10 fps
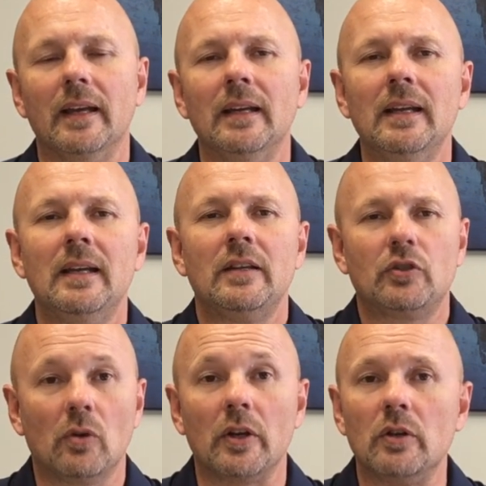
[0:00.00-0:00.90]
And
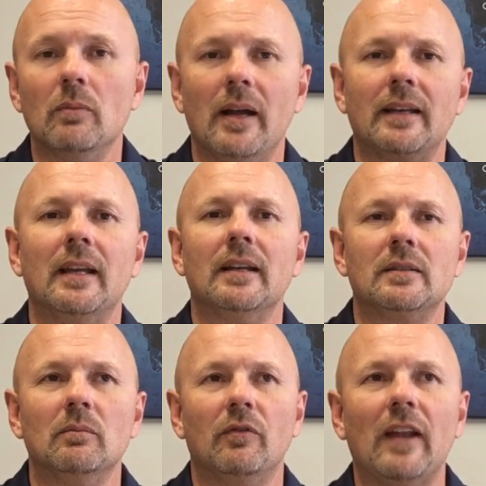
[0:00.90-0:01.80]
sure, you might get
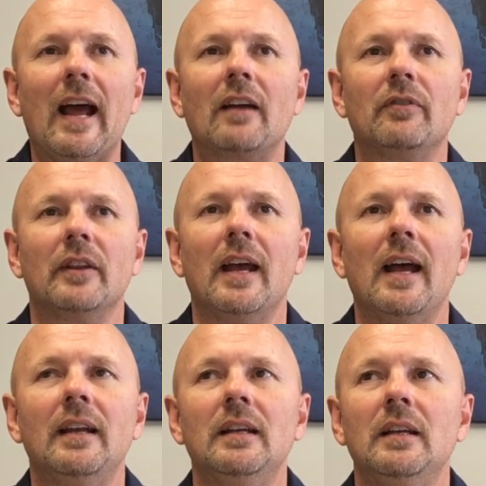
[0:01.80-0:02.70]
some flack for
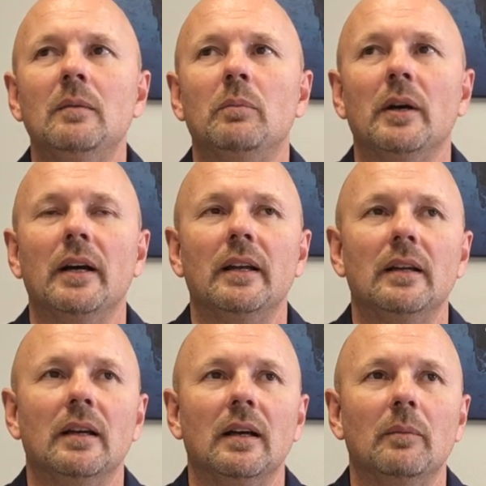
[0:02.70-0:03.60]
that, but
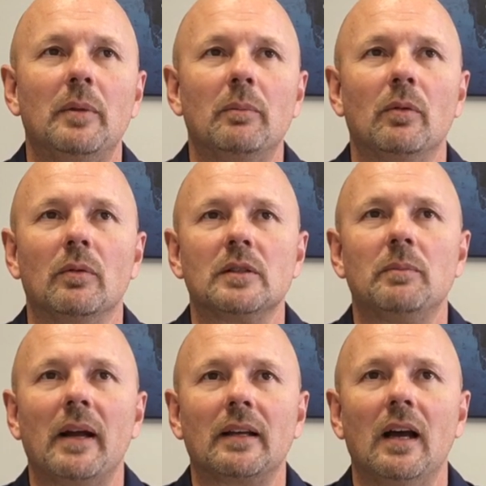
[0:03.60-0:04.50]
people
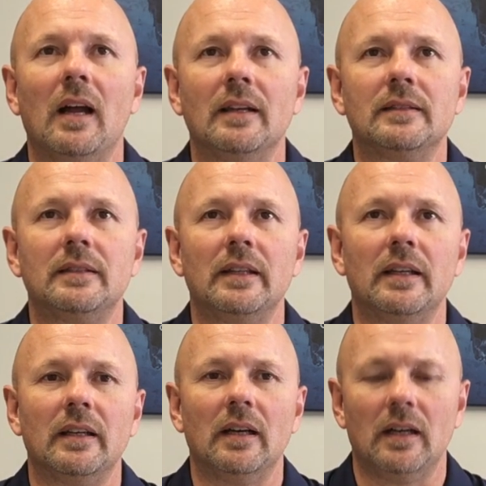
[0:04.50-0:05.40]
respect
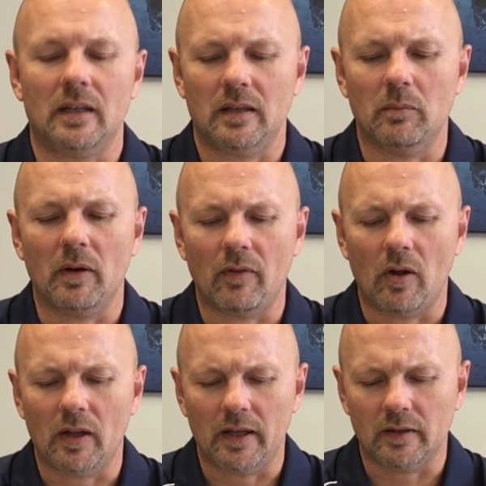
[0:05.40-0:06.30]
honesty above
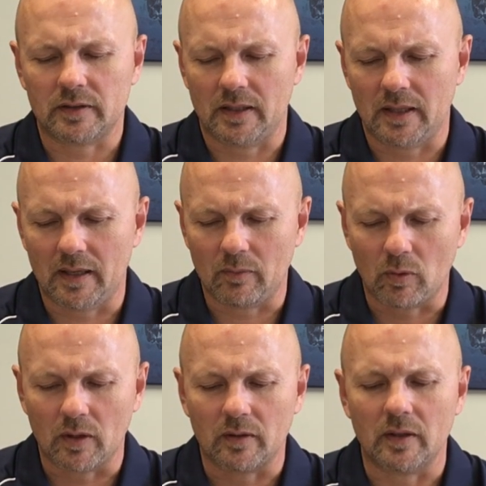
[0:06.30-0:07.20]
all else, and
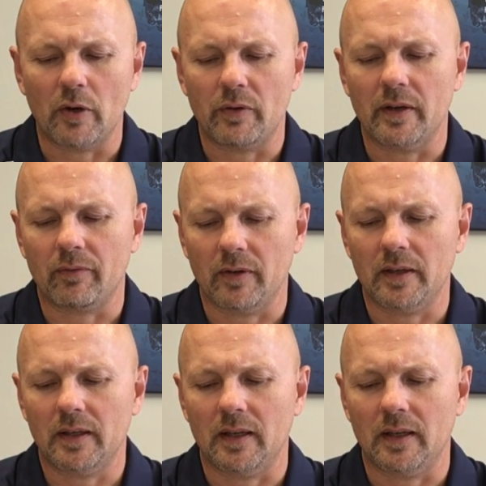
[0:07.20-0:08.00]
we're no different.